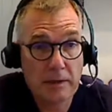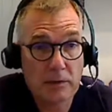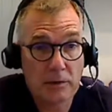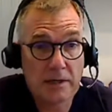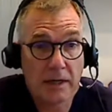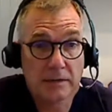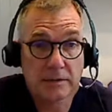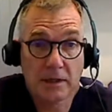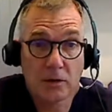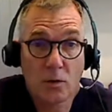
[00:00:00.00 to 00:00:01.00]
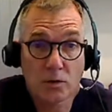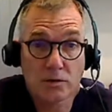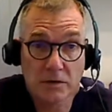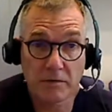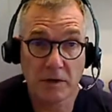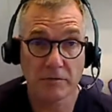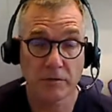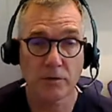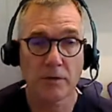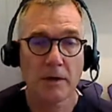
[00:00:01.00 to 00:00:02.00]
looks like it's going to cause severe
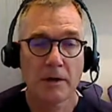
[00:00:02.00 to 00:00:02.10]
flu.